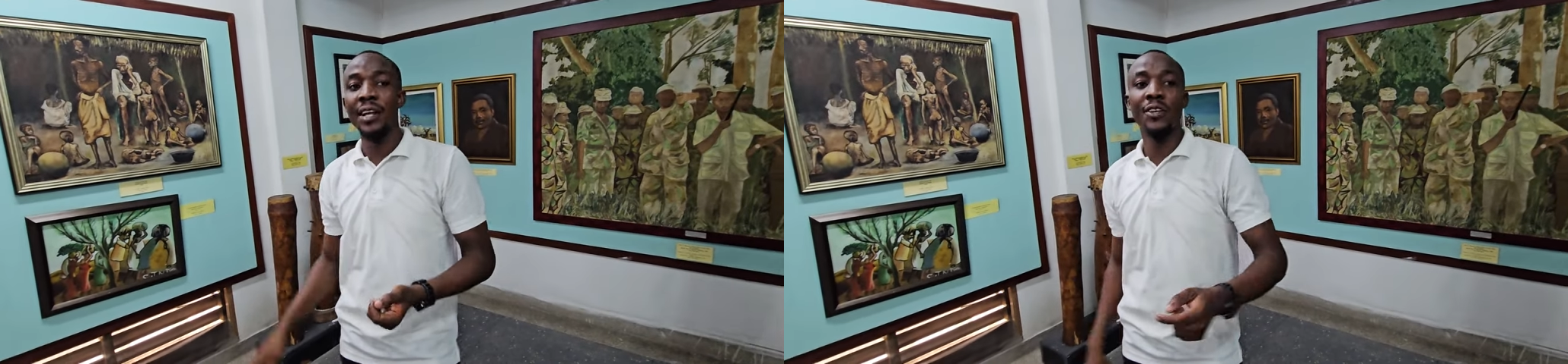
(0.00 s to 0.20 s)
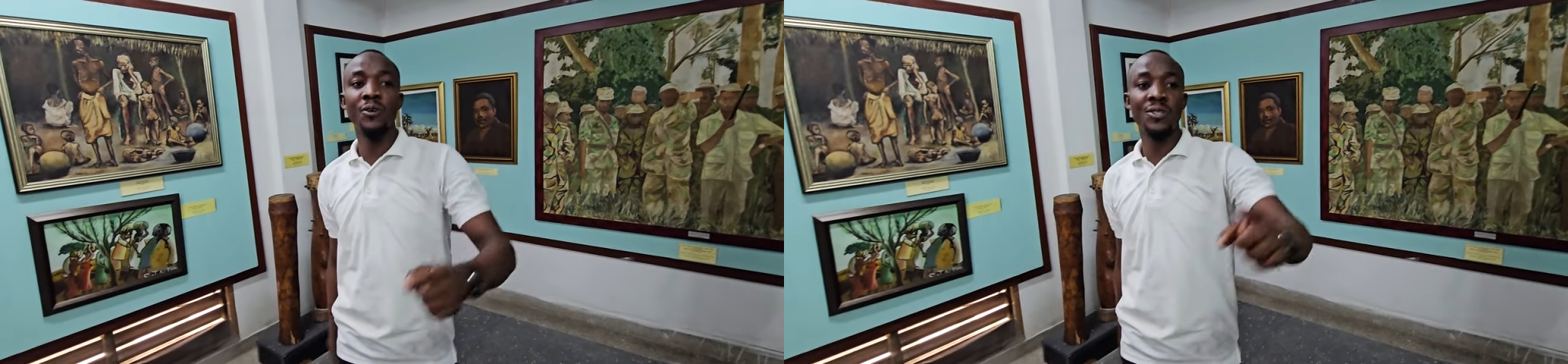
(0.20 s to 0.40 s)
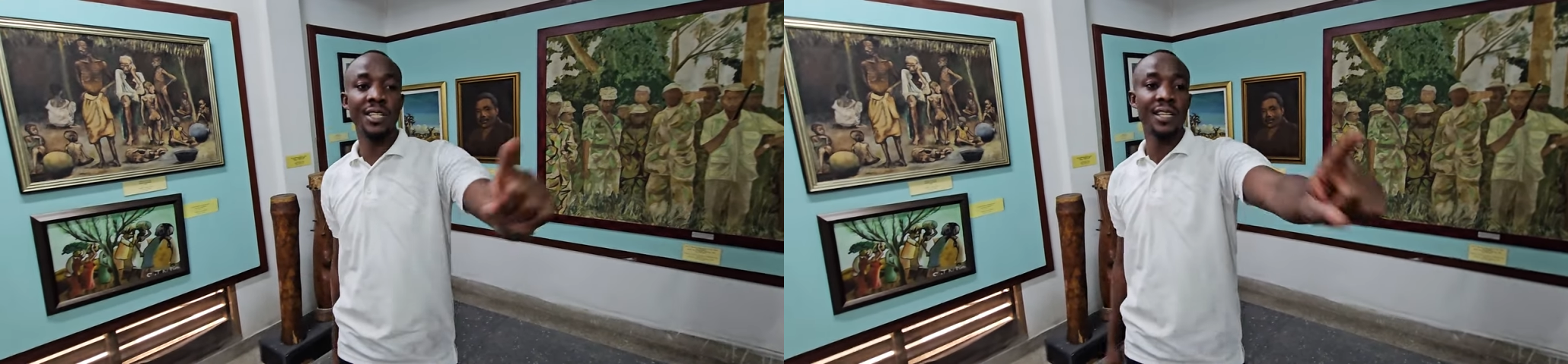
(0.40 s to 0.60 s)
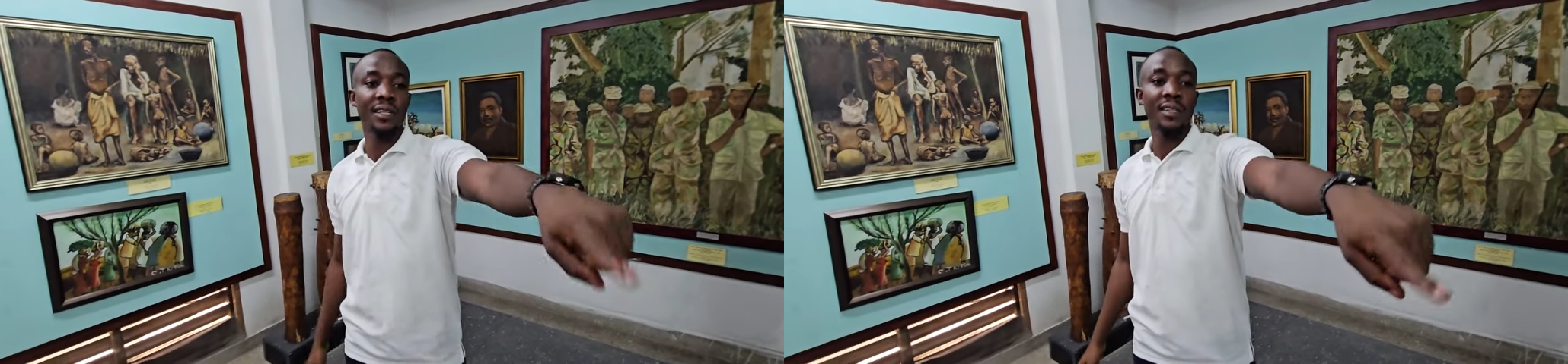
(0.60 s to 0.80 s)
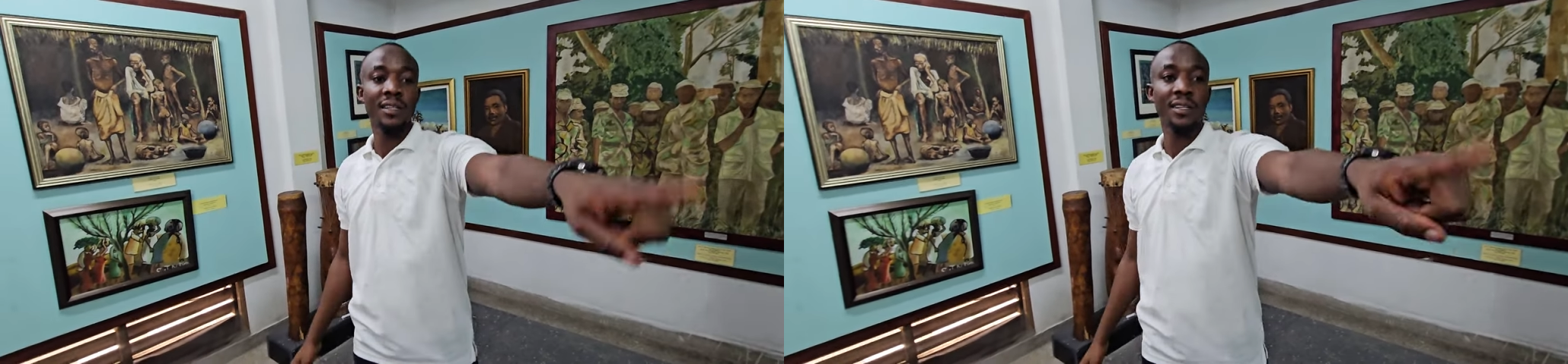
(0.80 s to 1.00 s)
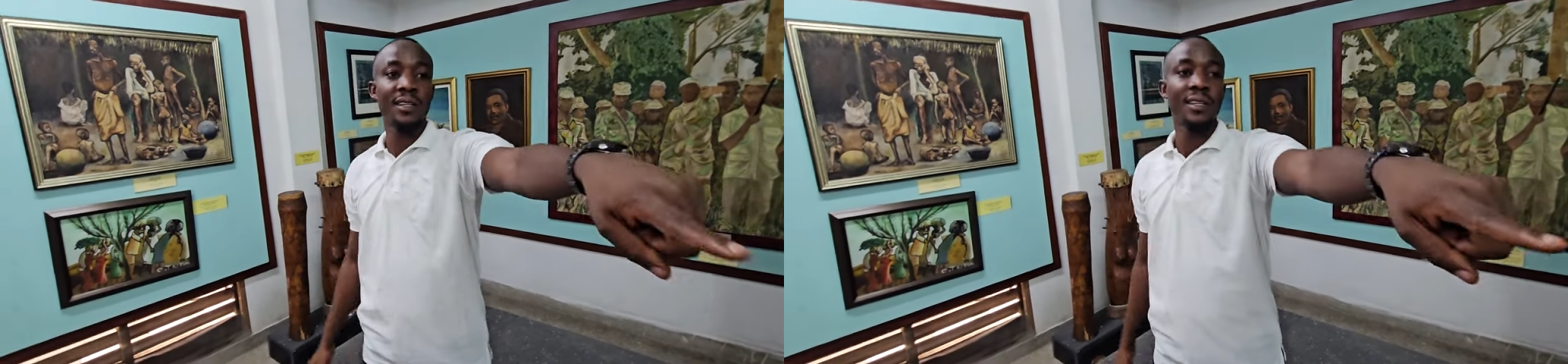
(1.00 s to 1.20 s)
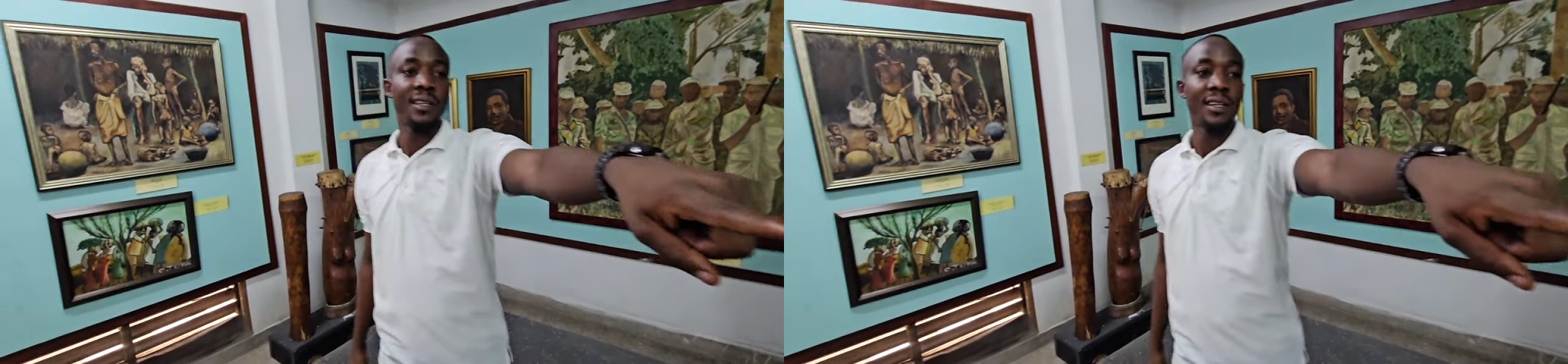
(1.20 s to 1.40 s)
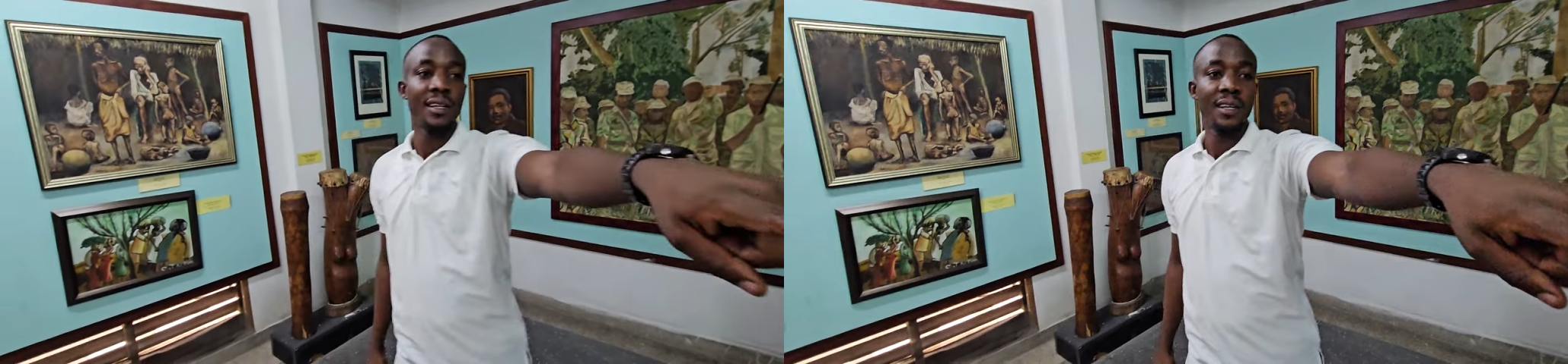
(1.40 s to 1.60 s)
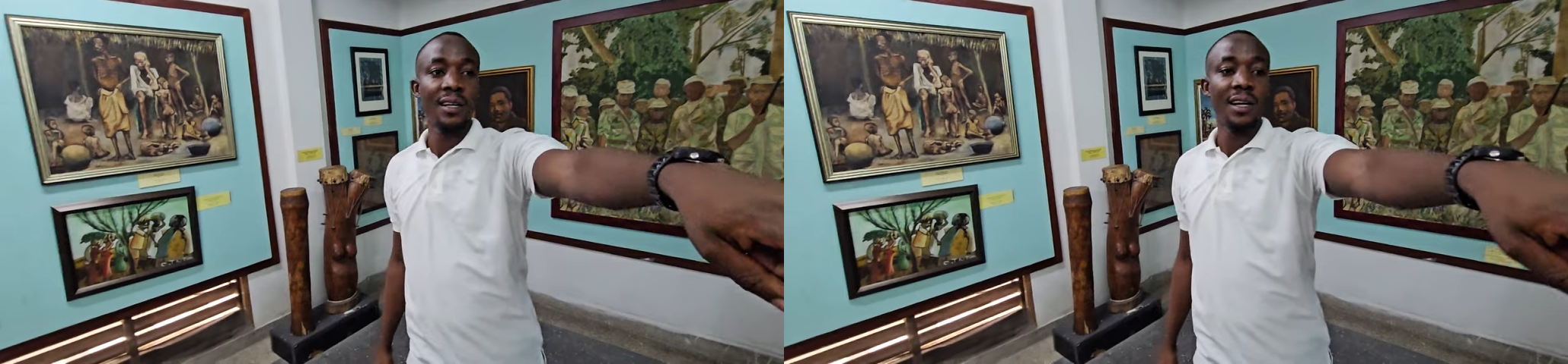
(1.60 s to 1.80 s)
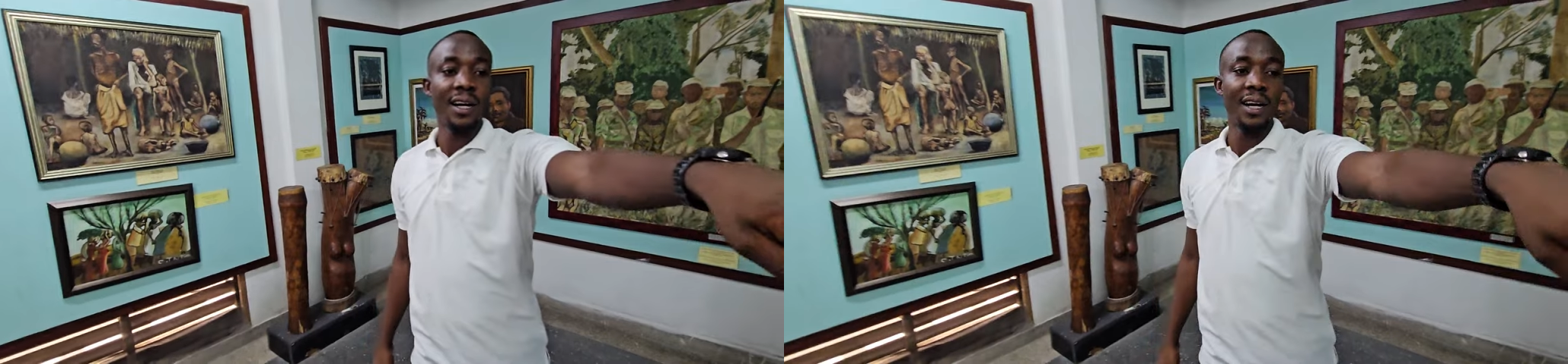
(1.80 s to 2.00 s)
and using
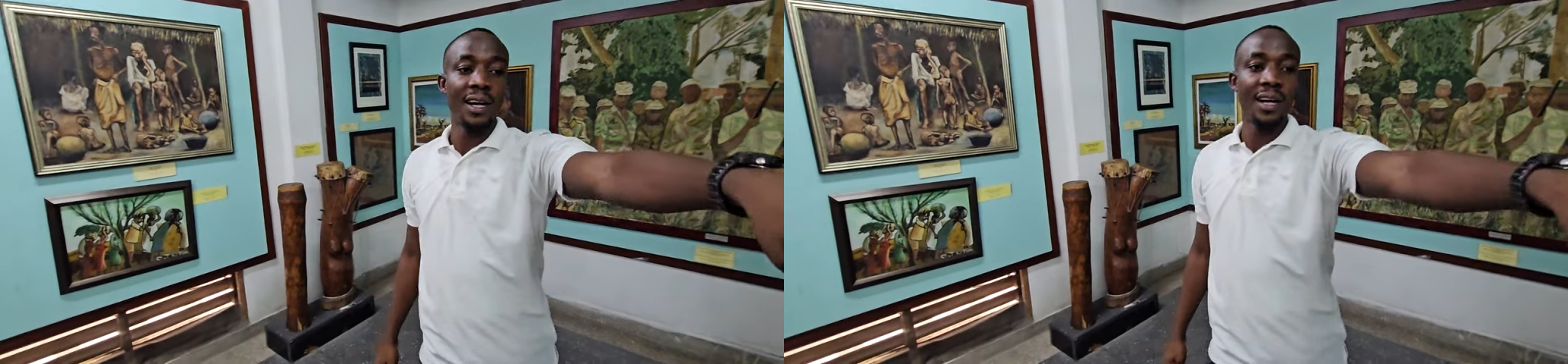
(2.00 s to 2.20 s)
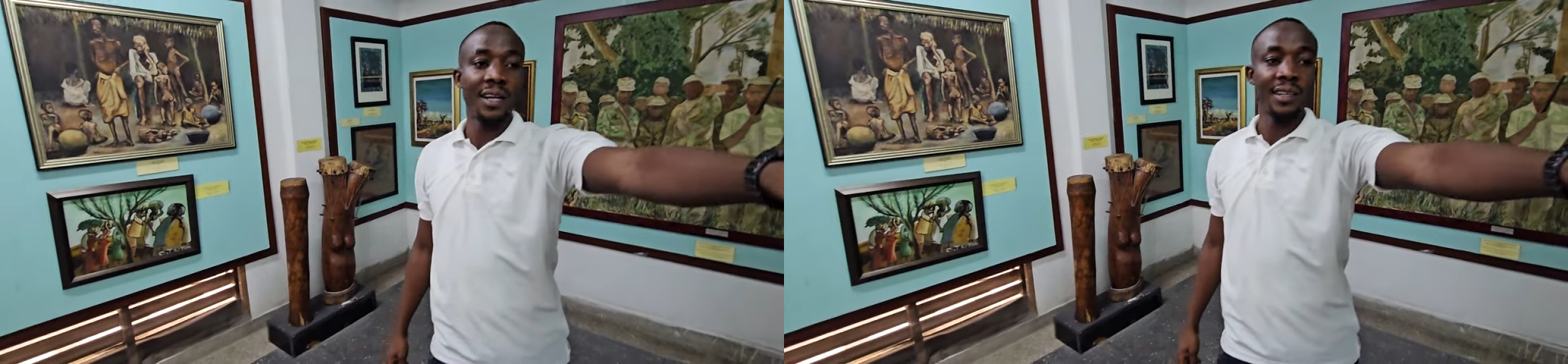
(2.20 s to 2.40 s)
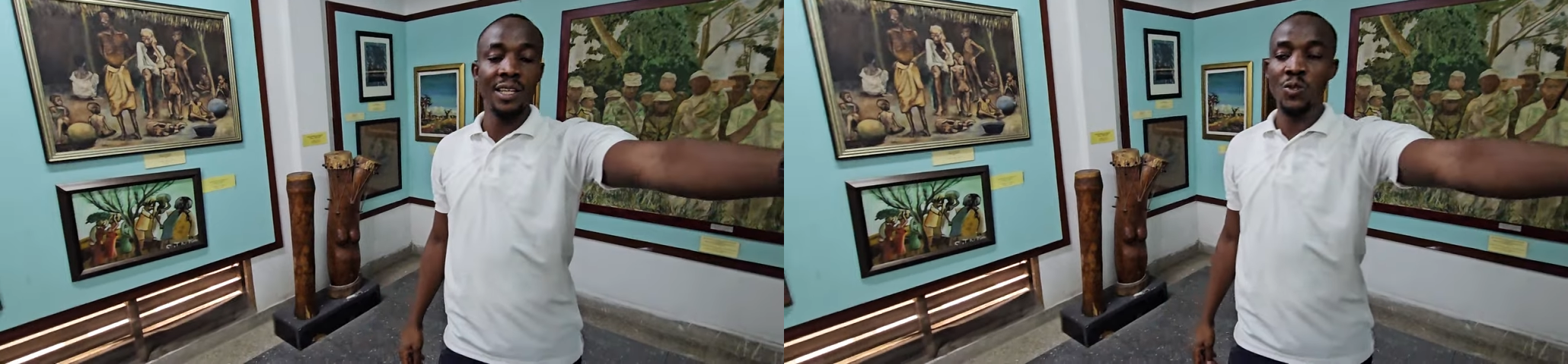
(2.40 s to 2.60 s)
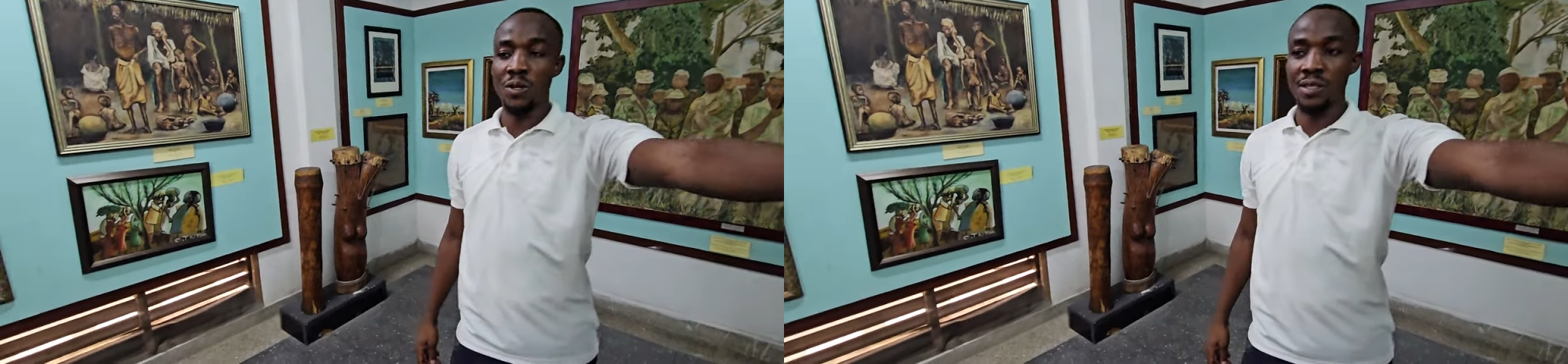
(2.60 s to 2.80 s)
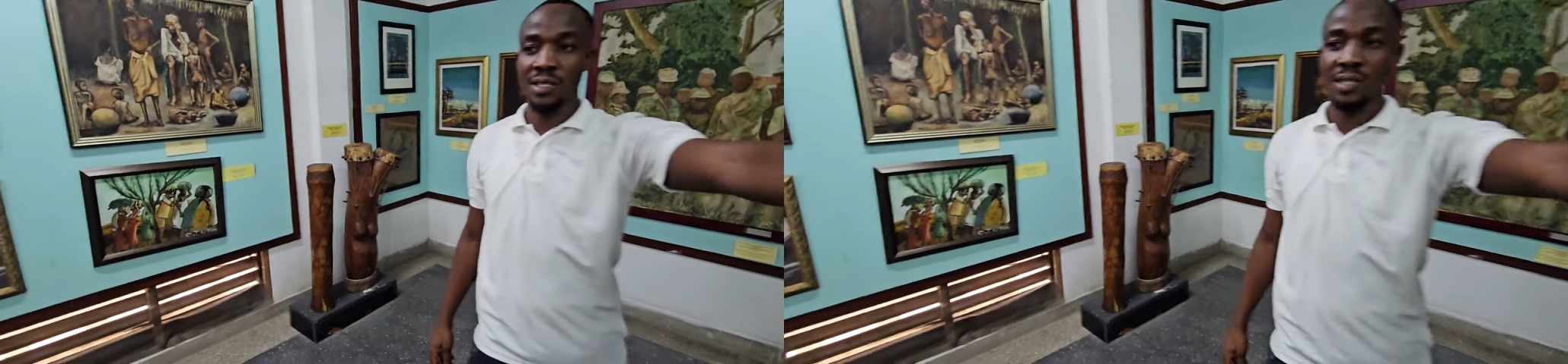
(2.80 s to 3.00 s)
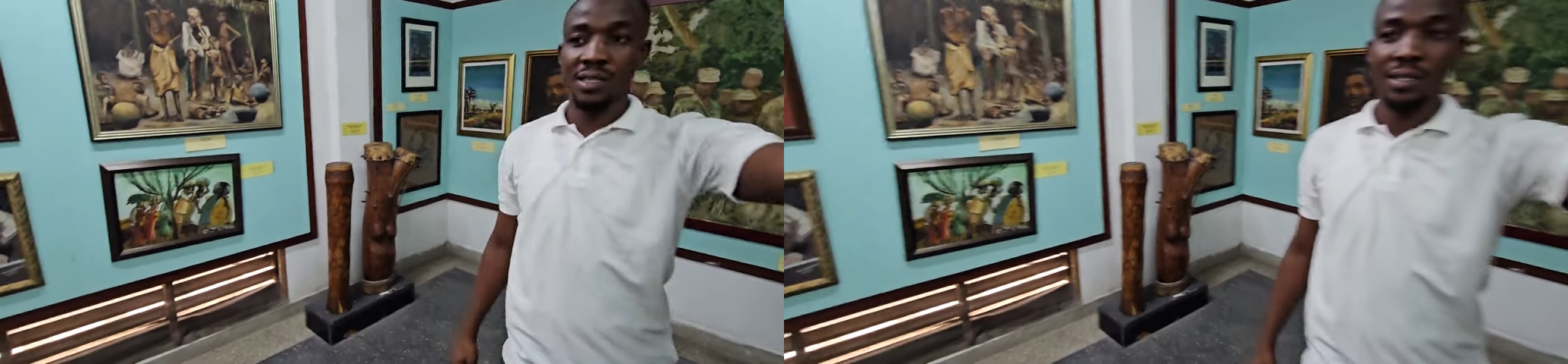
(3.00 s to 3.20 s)
uh, these ones,